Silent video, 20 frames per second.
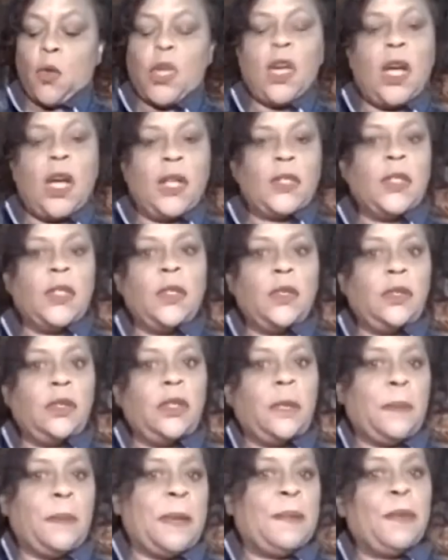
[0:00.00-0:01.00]
also know
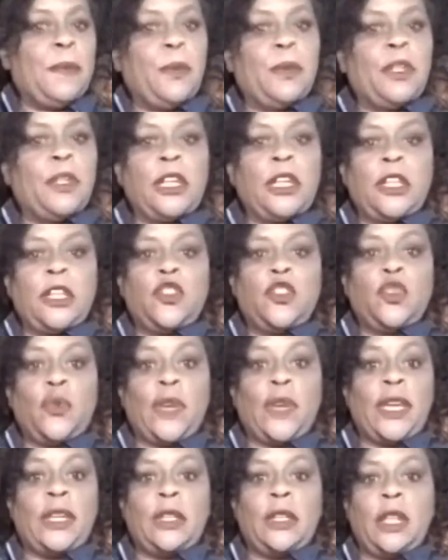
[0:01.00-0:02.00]
that people were
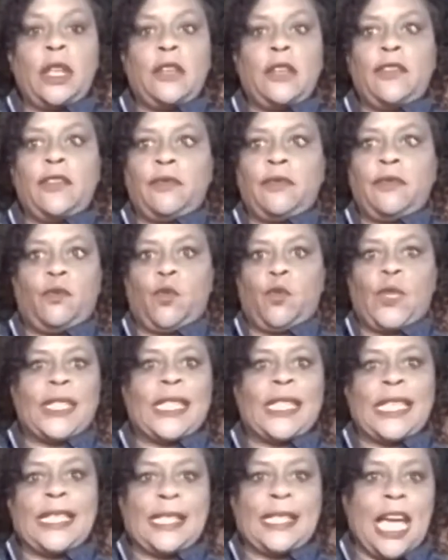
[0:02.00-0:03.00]
enjoying a lot of
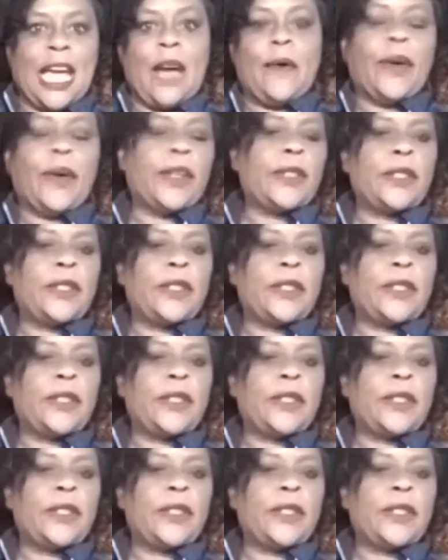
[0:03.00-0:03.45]
whiskey sours.